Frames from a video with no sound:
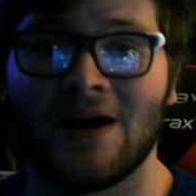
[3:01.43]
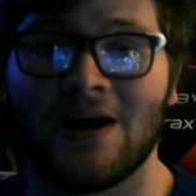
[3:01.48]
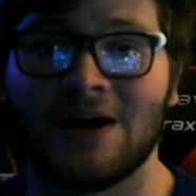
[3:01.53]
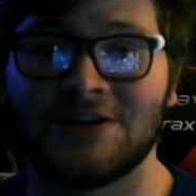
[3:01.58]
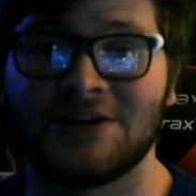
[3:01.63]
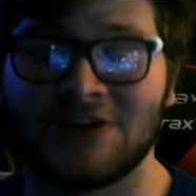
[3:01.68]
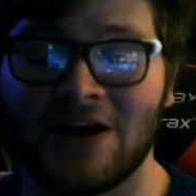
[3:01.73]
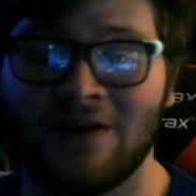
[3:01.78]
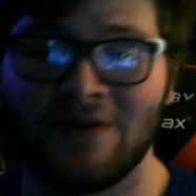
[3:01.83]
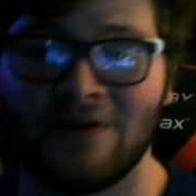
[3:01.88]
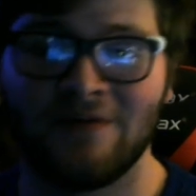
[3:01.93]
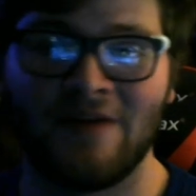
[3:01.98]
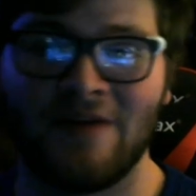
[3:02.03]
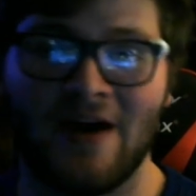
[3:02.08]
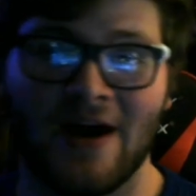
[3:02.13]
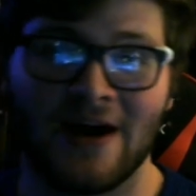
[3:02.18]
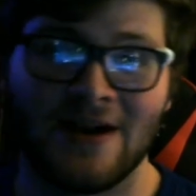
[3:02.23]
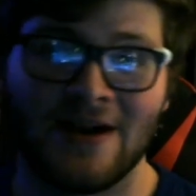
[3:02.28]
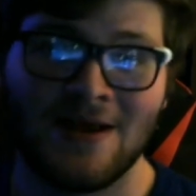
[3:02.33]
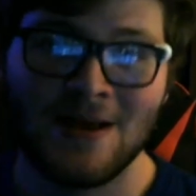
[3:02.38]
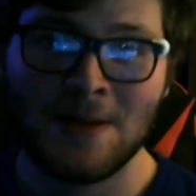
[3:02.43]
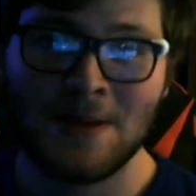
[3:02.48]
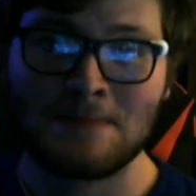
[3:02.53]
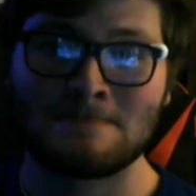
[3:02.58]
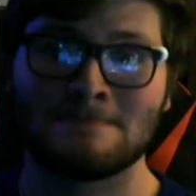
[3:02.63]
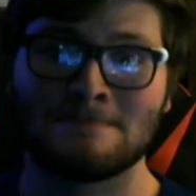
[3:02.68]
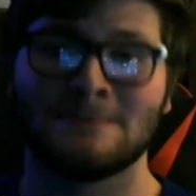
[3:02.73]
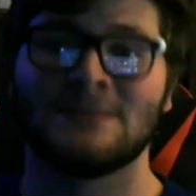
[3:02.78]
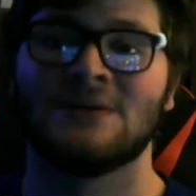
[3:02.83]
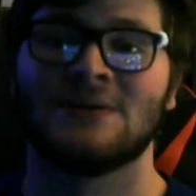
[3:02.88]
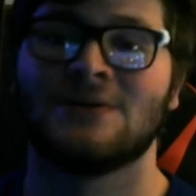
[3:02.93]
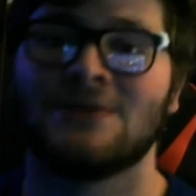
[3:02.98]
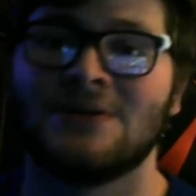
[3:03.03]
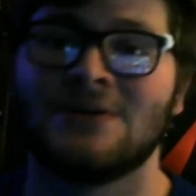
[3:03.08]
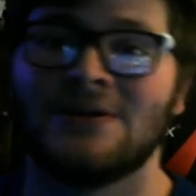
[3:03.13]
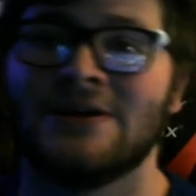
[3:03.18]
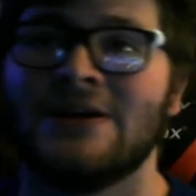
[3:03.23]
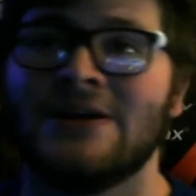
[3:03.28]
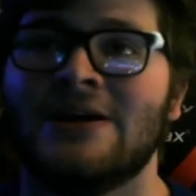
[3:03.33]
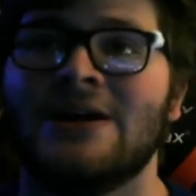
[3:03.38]
a child of God,
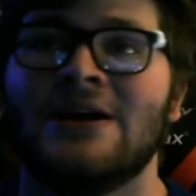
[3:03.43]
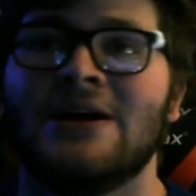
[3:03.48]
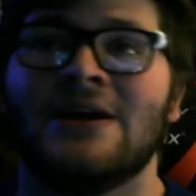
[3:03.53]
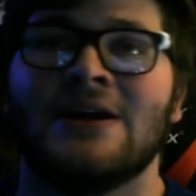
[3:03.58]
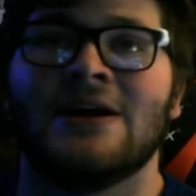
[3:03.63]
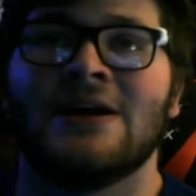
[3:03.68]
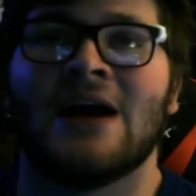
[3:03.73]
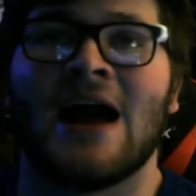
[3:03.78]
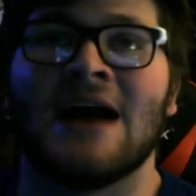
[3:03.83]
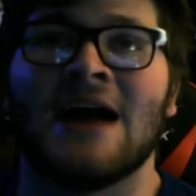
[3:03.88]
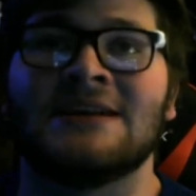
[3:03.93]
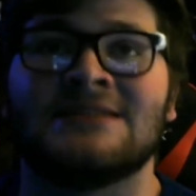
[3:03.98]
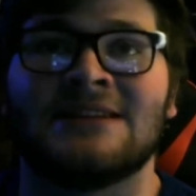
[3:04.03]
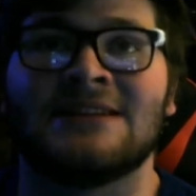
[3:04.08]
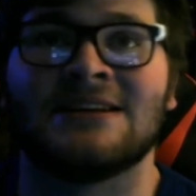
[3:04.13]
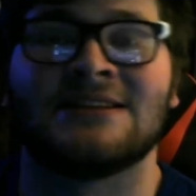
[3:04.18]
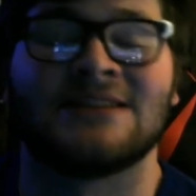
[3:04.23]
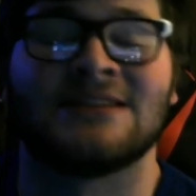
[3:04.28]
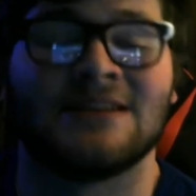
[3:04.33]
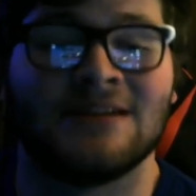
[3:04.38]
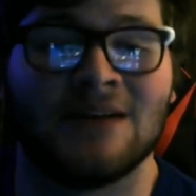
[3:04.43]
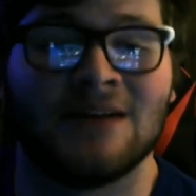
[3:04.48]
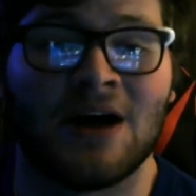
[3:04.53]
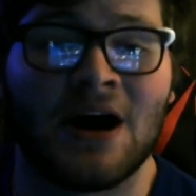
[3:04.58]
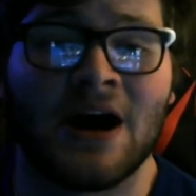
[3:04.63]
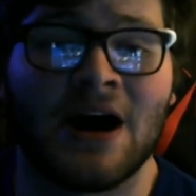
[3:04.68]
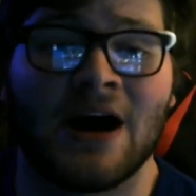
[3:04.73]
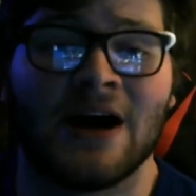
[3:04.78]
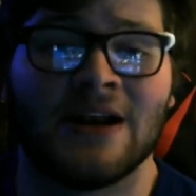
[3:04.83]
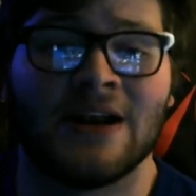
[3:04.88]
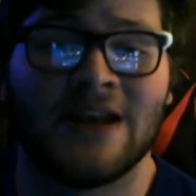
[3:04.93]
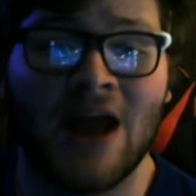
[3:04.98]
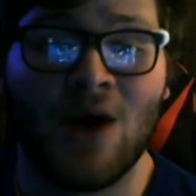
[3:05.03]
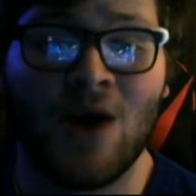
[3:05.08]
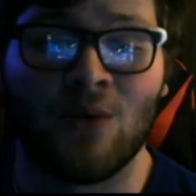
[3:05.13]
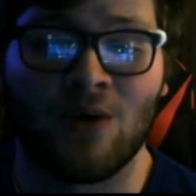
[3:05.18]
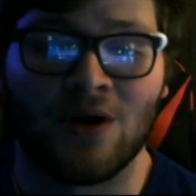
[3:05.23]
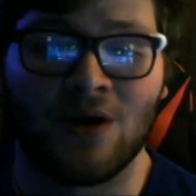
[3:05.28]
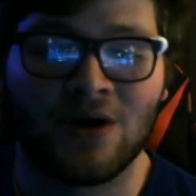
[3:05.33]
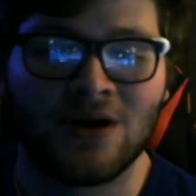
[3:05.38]
has this uh,
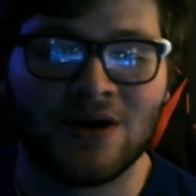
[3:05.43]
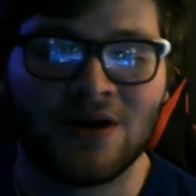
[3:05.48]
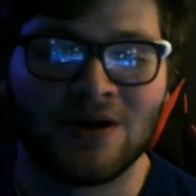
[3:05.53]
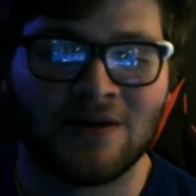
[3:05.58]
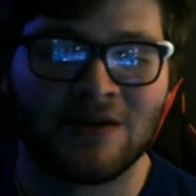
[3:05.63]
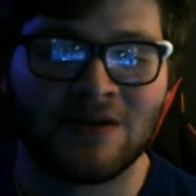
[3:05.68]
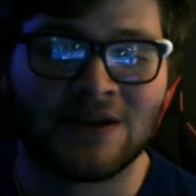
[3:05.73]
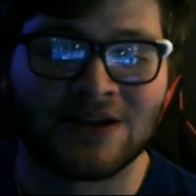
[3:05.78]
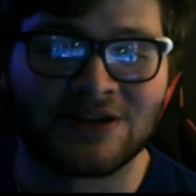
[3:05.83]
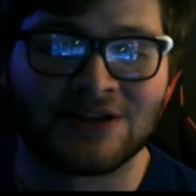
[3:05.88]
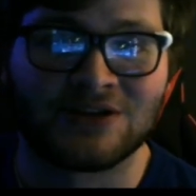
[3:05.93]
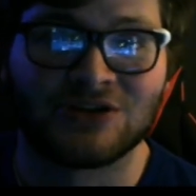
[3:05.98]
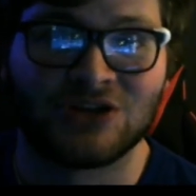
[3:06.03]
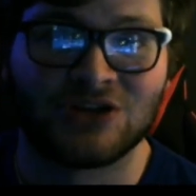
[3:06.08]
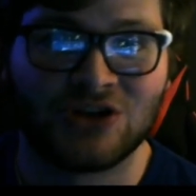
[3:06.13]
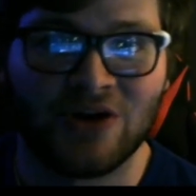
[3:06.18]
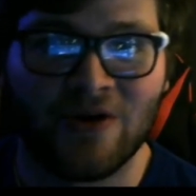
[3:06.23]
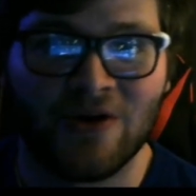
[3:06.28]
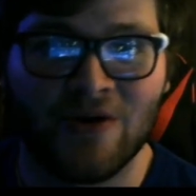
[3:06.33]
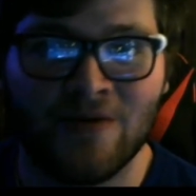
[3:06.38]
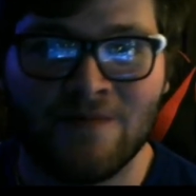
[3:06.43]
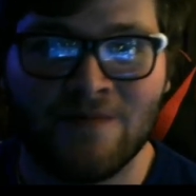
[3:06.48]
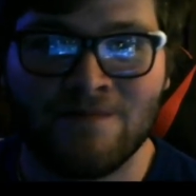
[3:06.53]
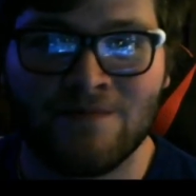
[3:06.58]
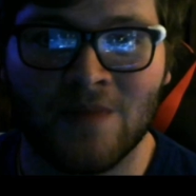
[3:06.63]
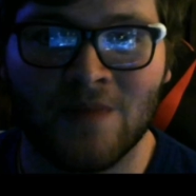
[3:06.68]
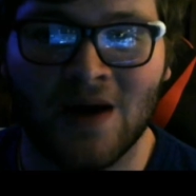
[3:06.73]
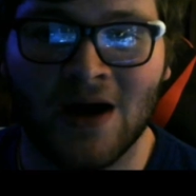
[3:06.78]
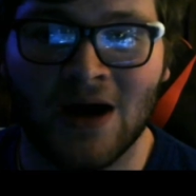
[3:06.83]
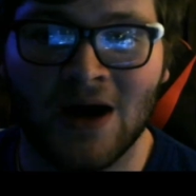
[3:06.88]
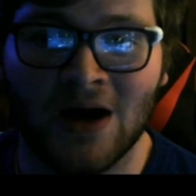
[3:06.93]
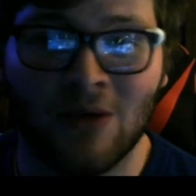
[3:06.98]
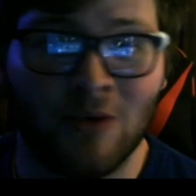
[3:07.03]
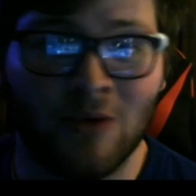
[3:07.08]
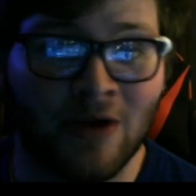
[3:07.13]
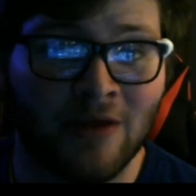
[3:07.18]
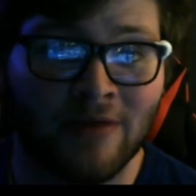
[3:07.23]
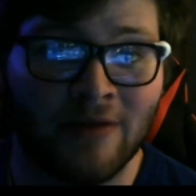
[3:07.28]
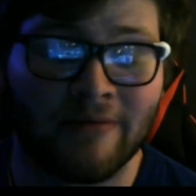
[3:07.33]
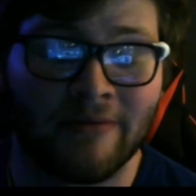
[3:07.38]
network, this show, uh,
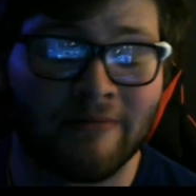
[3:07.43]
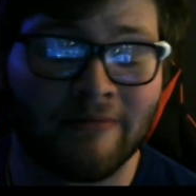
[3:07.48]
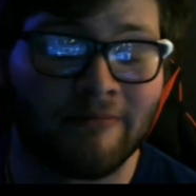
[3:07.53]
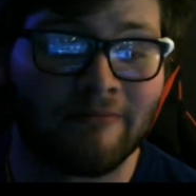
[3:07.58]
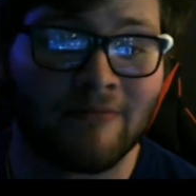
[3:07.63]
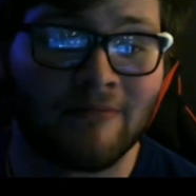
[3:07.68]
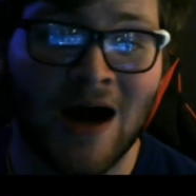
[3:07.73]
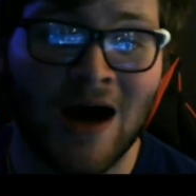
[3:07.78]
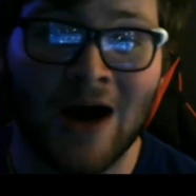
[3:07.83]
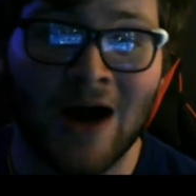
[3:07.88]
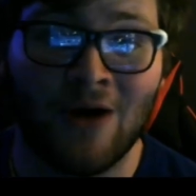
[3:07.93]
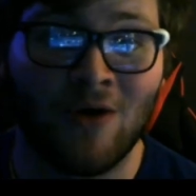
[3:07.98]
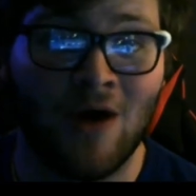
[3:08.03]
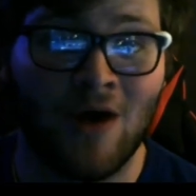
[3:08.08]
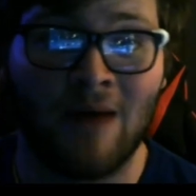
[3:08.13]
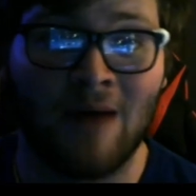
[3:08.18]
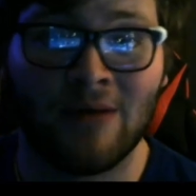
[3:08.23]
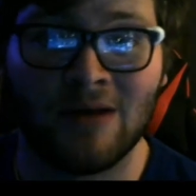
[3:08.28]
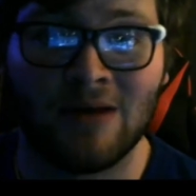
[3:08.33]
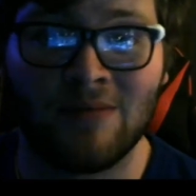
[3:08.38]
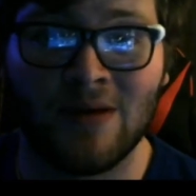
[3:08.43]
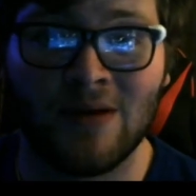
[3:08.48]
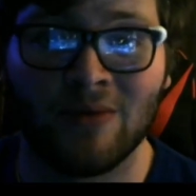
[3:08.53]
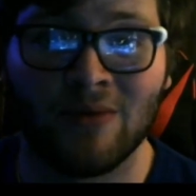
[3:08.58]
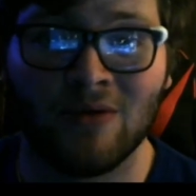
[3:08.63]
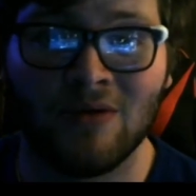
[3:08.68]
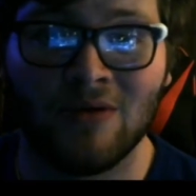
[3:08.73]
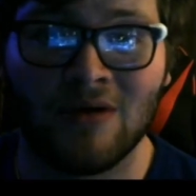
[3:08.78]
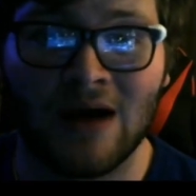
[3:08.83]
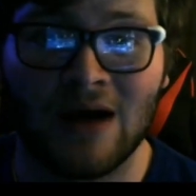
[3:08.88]
with I don't know how many people.